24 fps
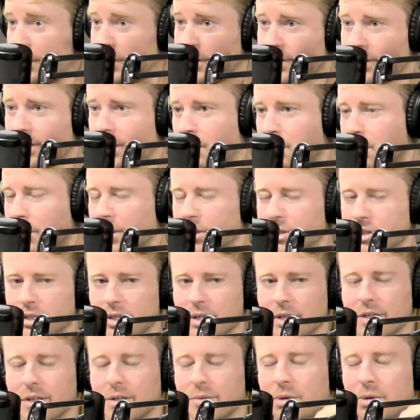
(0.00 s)
there
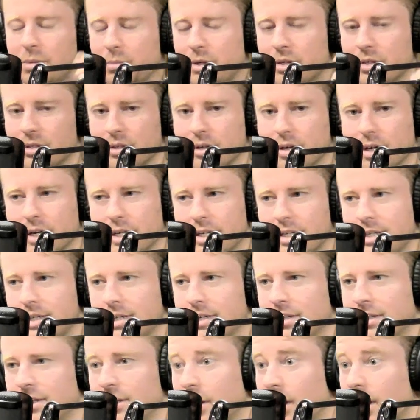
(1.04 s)
pitching, and we pitched our idea,
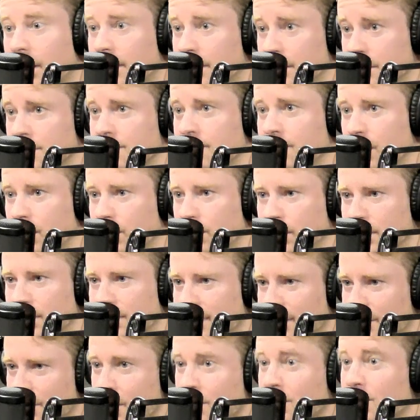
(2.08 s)
and the audience voted. I
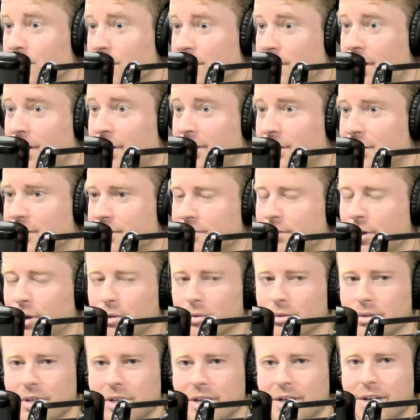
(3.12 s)
remember it was an audience
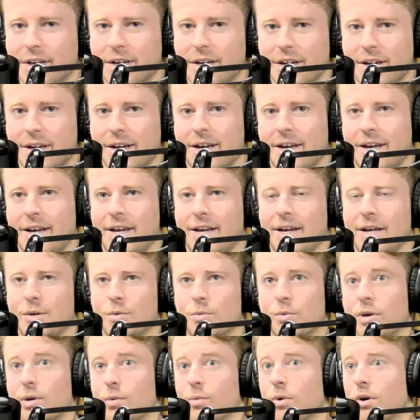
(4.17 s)
vote, and
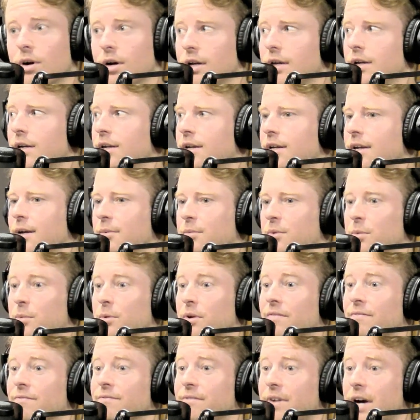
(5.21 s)
we won
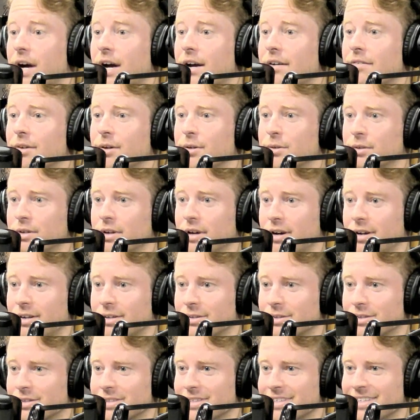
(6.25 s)

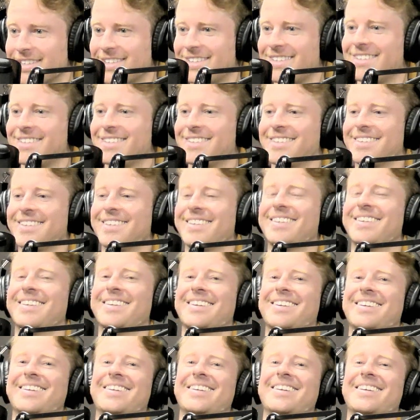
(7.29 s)
$500.